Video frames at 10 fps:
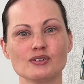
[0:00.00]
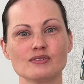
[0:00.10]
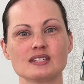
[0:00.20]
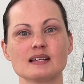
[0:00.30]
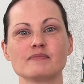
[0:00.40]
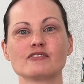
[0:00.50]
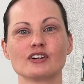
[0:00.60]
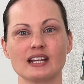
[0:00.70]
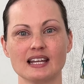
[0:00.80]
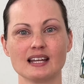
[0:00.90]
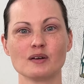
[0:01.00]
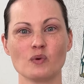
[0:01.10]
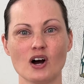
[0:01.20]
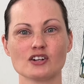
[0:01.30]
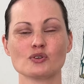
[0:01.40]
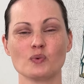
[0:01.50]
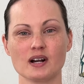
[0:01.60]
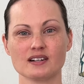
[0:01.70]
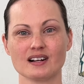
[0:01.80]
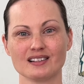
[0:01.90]
use them for ink and wash
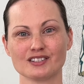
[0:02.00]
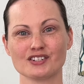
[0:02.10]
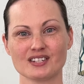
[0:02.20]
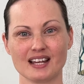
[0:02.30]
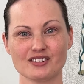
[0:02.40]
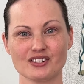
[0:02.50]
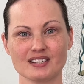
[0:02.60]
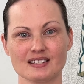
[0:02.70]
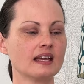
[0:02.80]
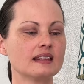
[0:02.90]
watercolor sketches.